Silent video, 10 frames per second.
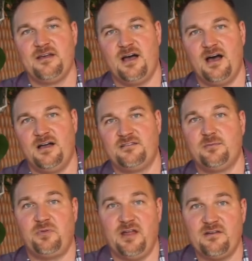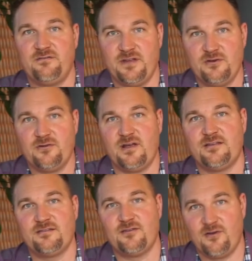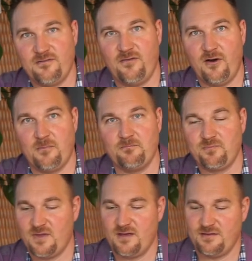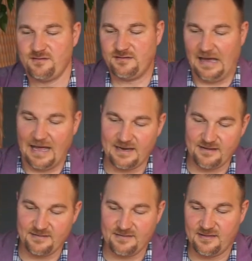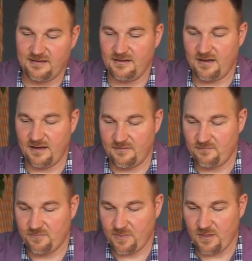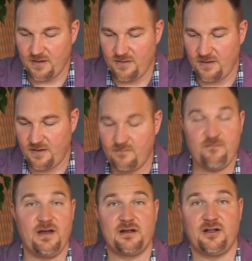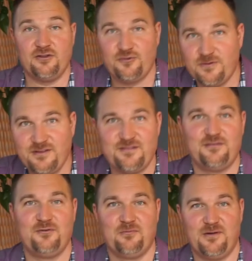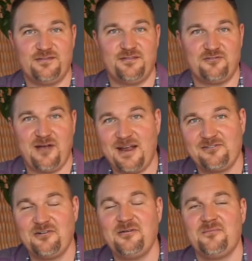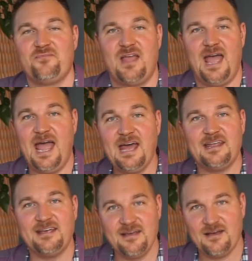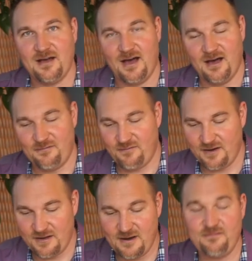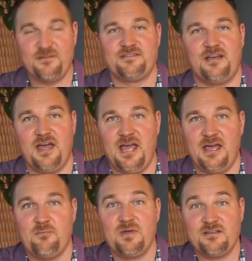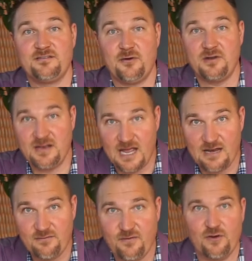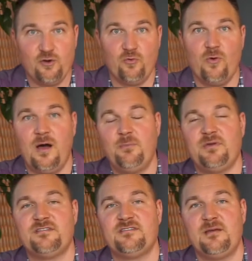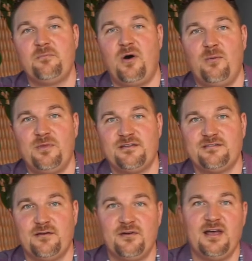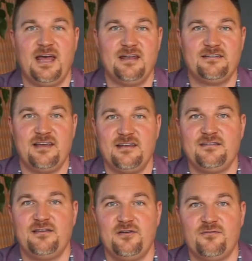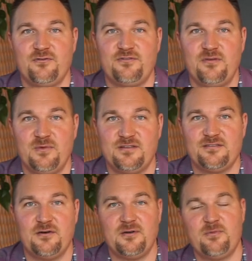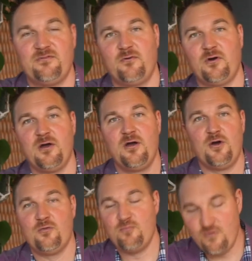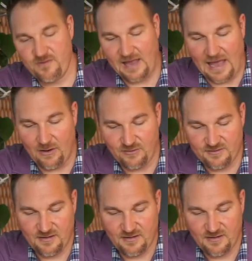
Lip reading: to plant a vineyard and start a farm. Scott is the viticulturalist who runs the tractor. Annie, funny enough, is a Minnesota native, grew up in St. Paul, Minnesota, and attended the University of Minnesota before moving out